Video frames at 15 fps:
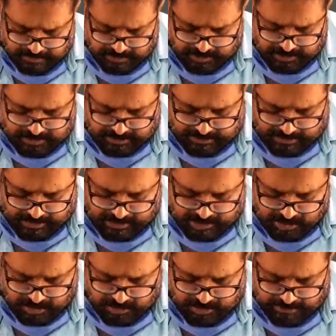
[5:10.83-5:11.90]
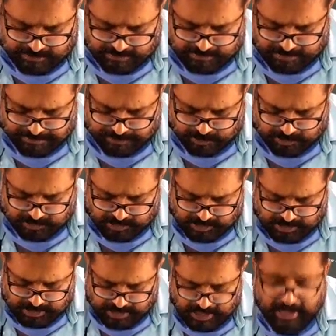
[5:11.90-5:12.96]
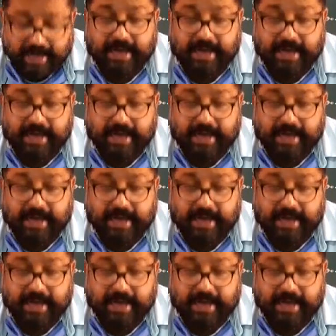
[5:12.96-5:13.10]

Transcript: the Satluj, the Brahmaputra